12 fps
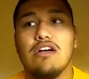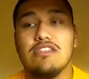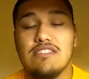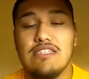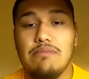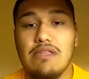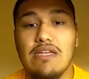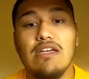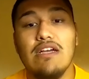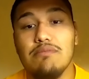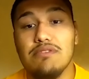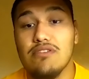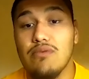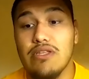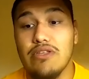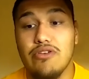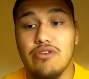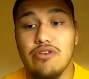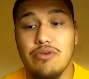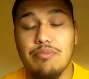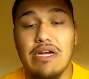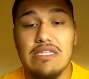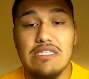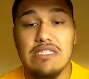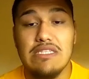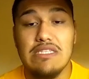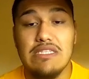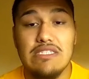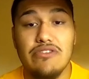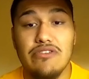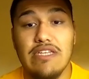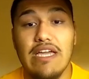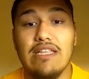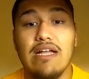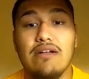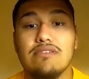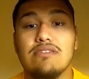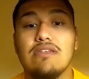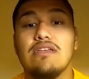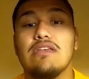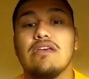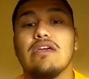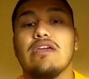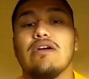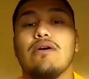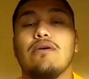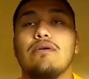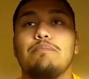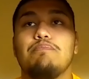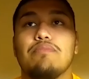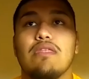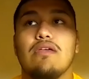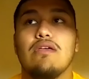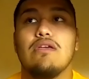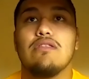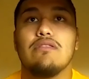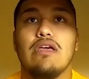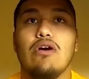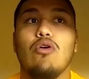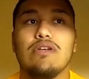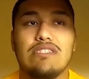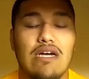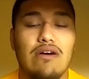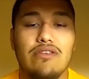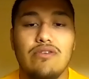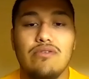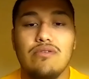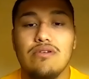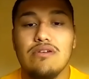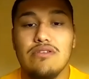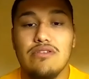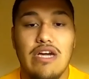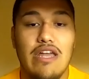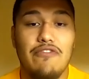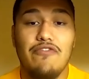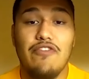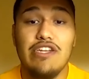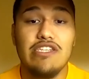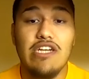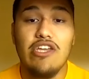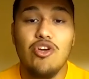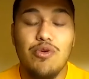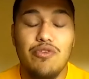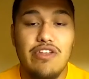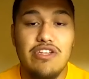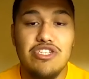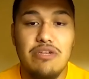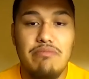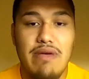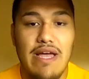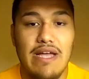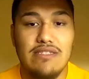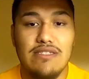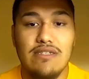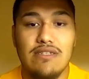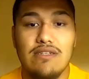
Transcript: Same thing comes to when you're practicing your takedowns. You know, they always tell you you got to finish how you would finish in a match.